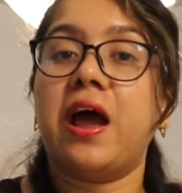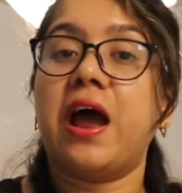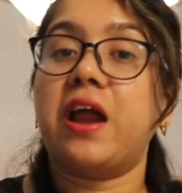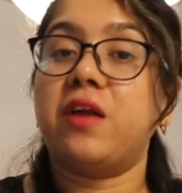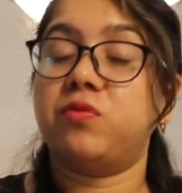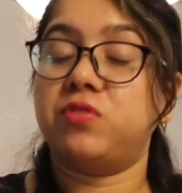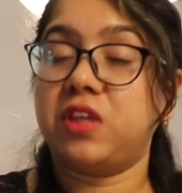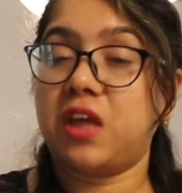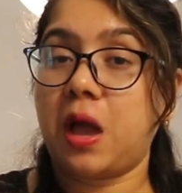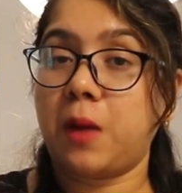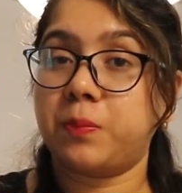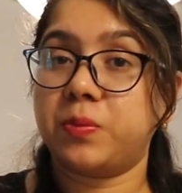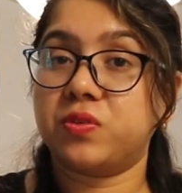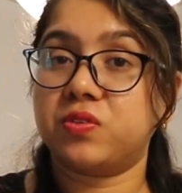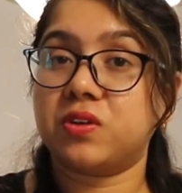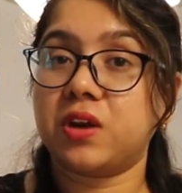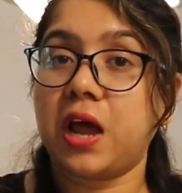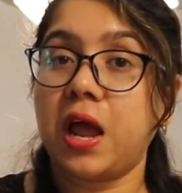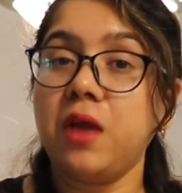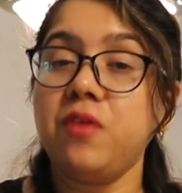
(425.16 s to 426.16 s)
And they have
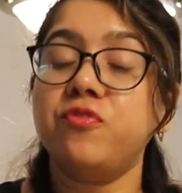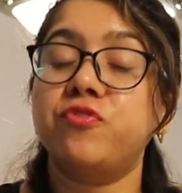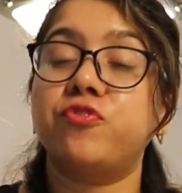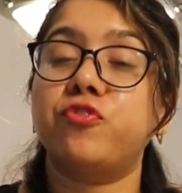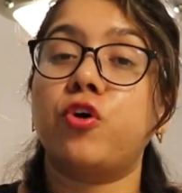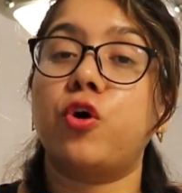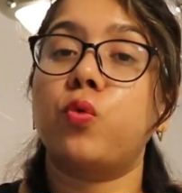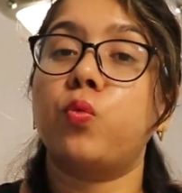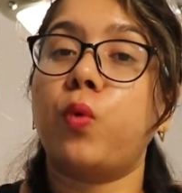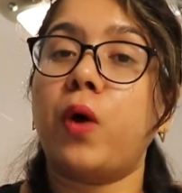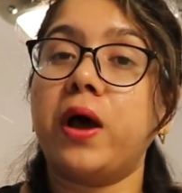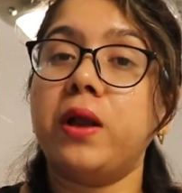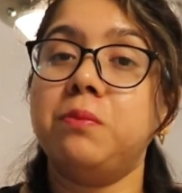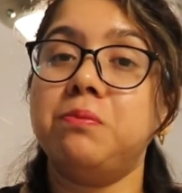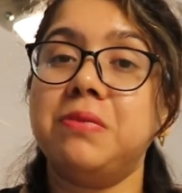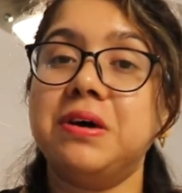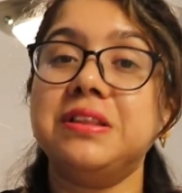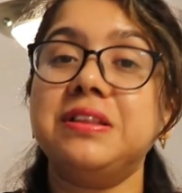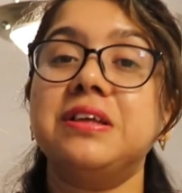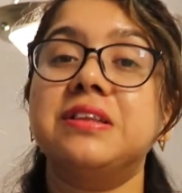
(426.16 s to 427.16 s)
prescribed for
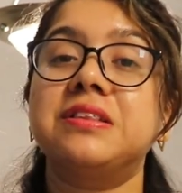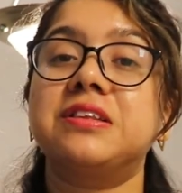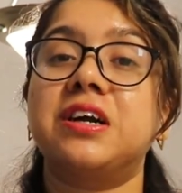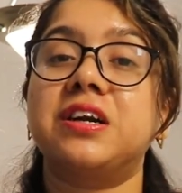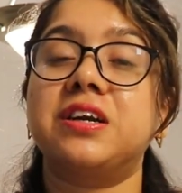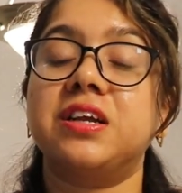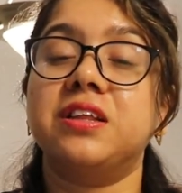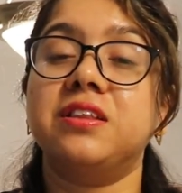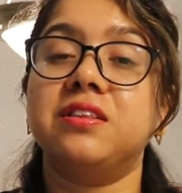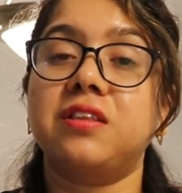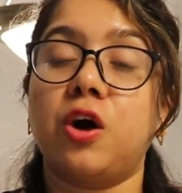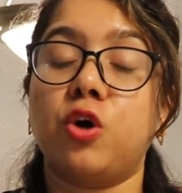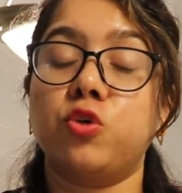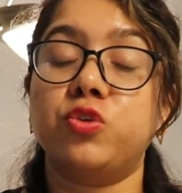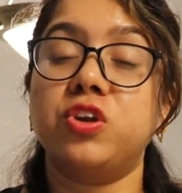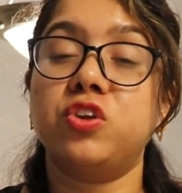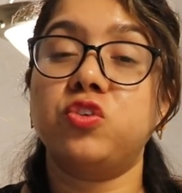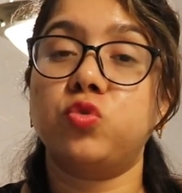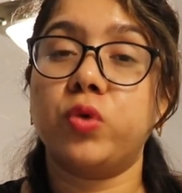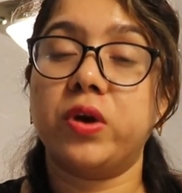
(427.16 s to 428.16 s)
1 month
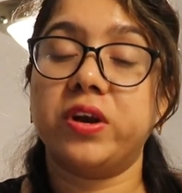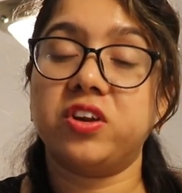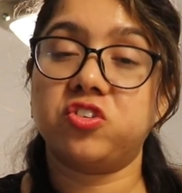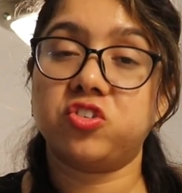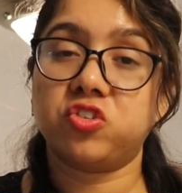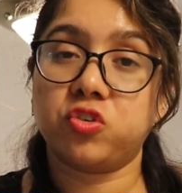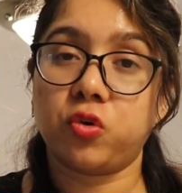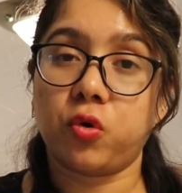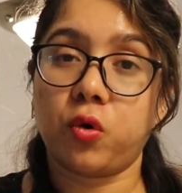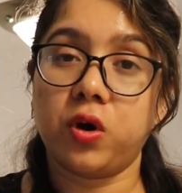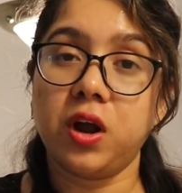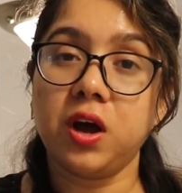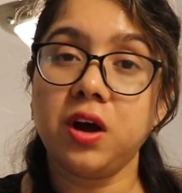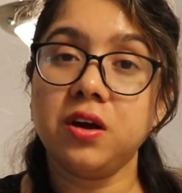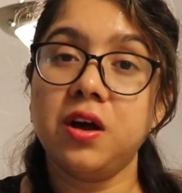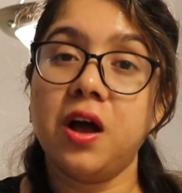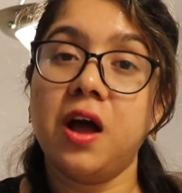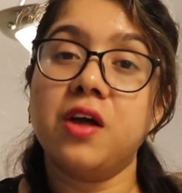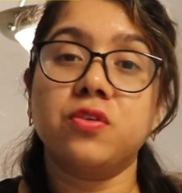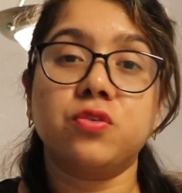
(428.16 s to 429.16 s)
13,000 Swedish
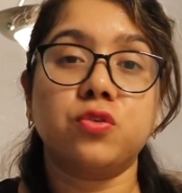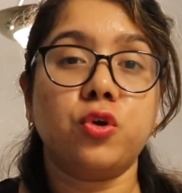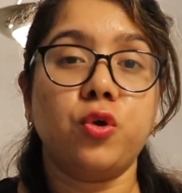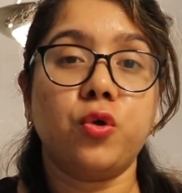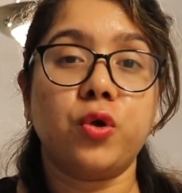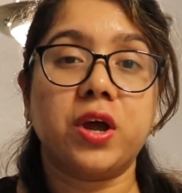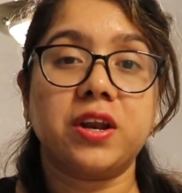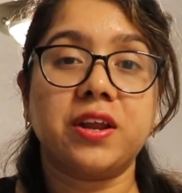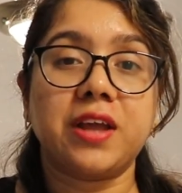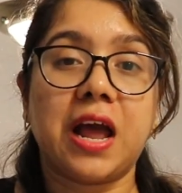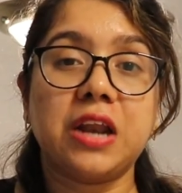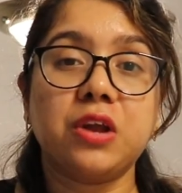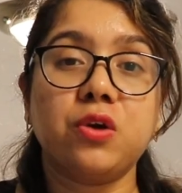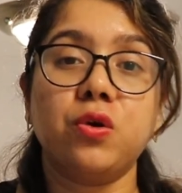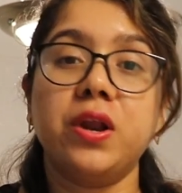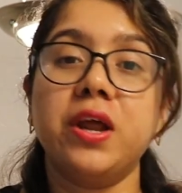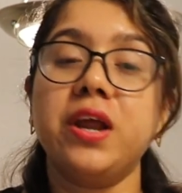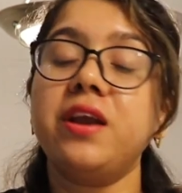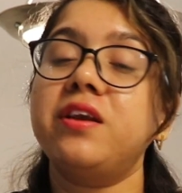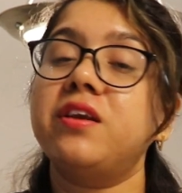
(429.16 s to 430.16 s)
krona. So you can
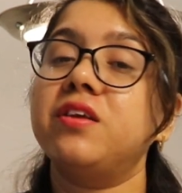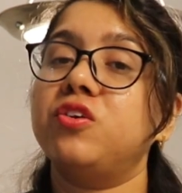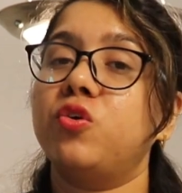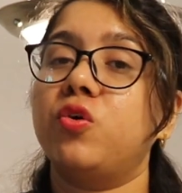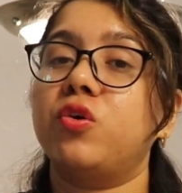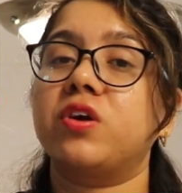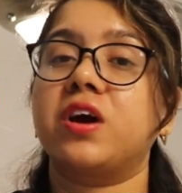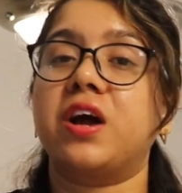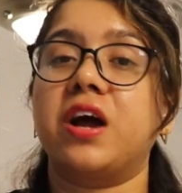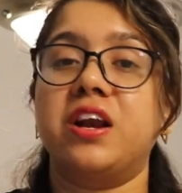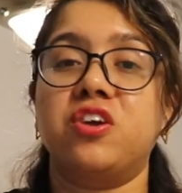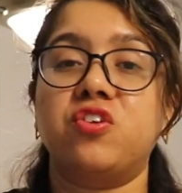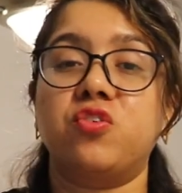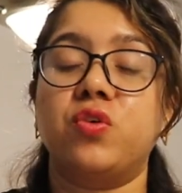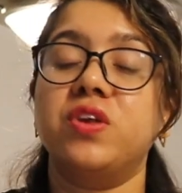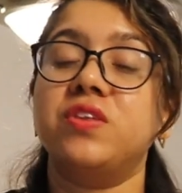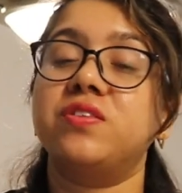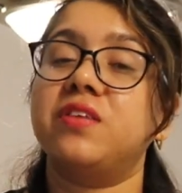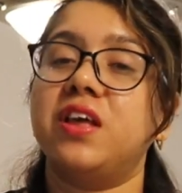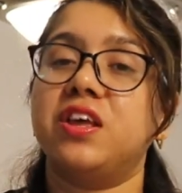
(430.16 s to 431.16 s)
calculate your
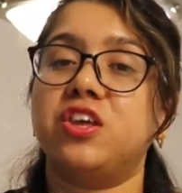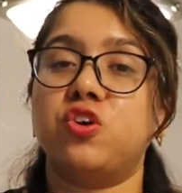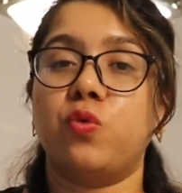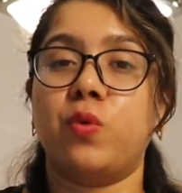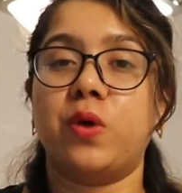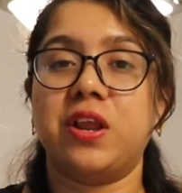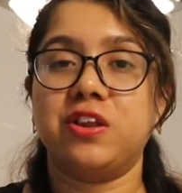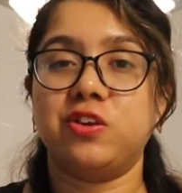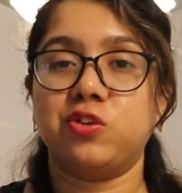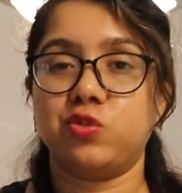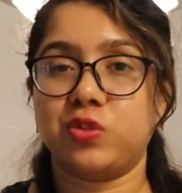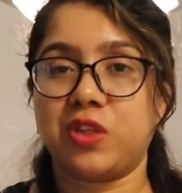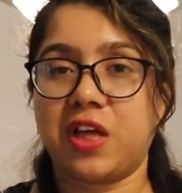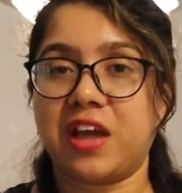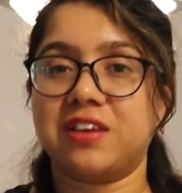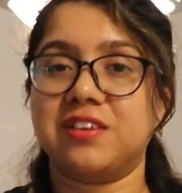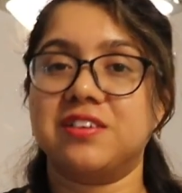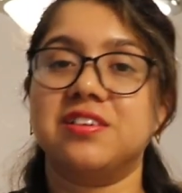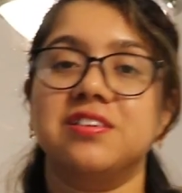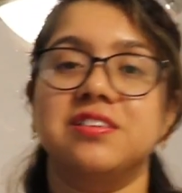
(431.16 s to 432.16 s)
country's equivalent to
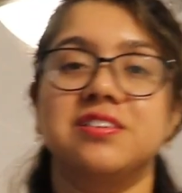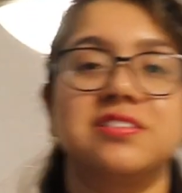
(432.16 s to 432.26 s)
that.